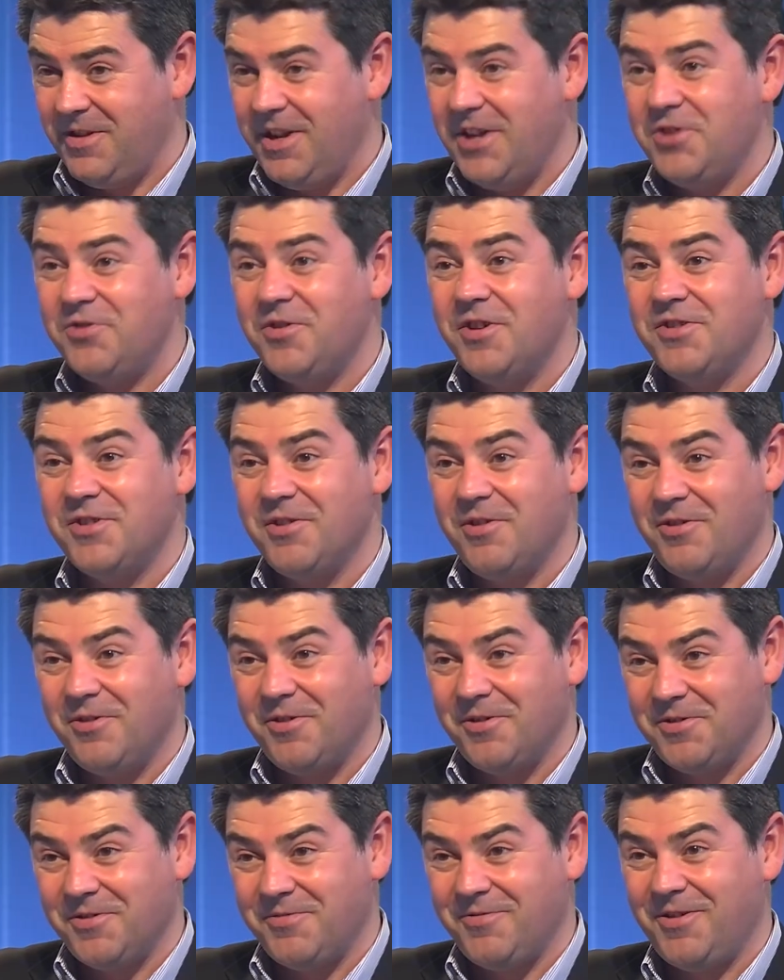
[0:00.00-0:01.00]
Interesting
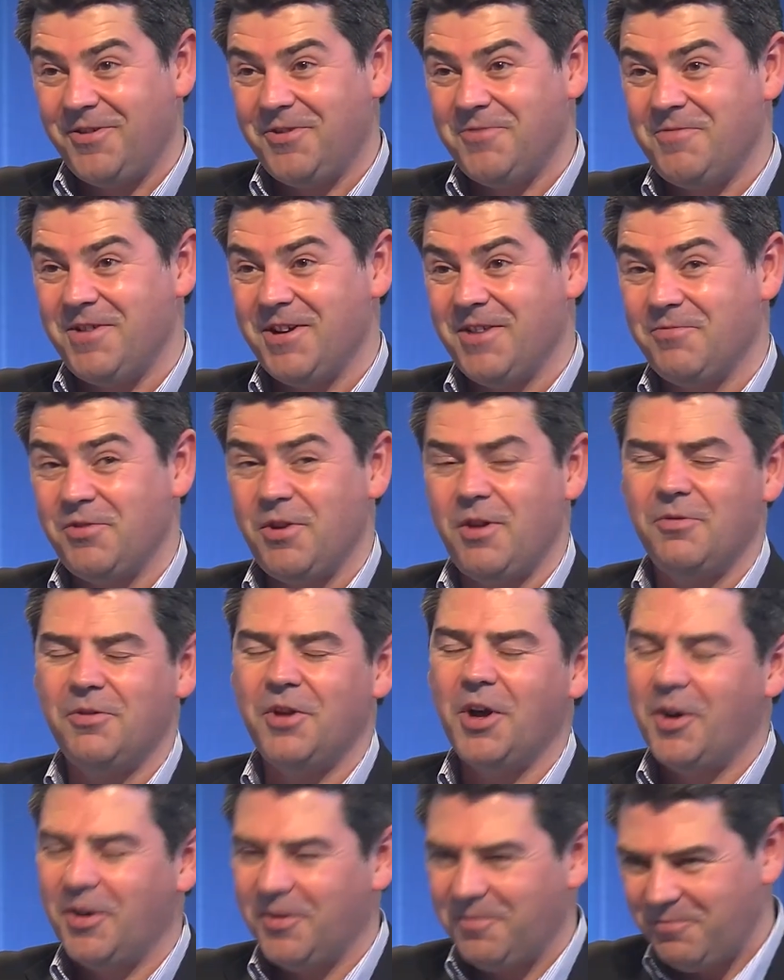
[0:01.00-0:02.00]
thought to follow, Mike.
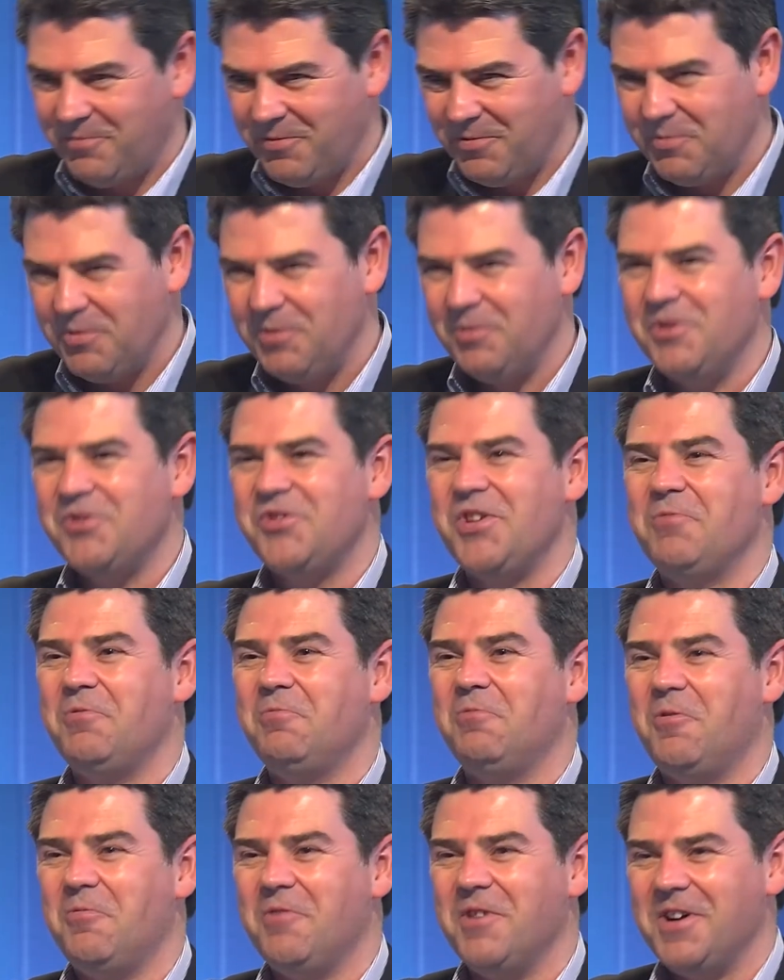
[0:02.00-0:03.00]
No, we'll stick with
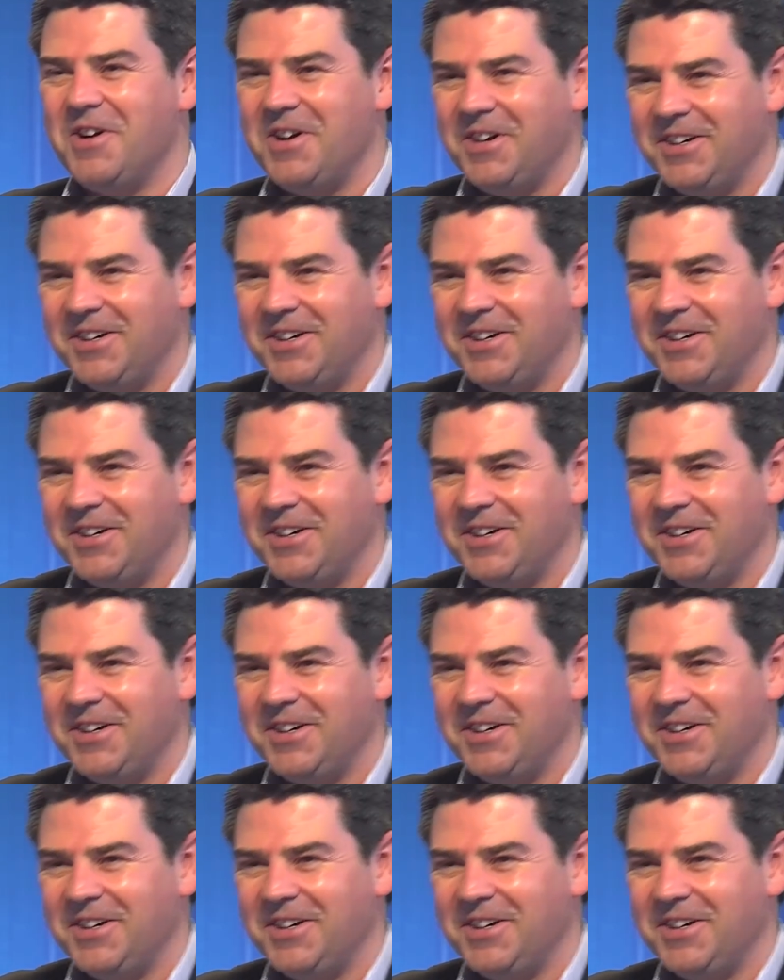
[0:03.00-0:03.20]
what we are.